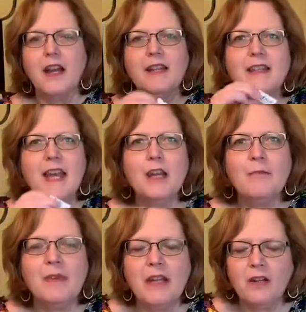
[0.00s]
A
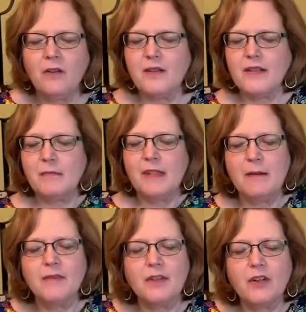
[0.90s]
denim needle, or
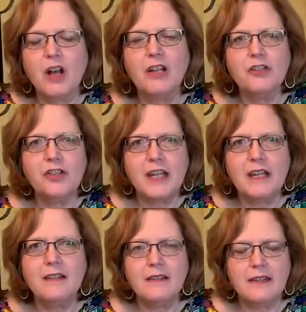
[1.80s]
sometimes they're called
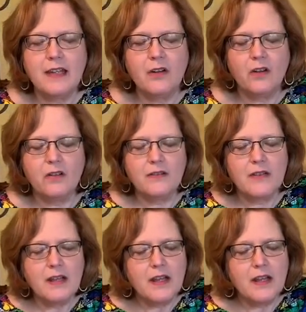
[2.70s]
jeans needles.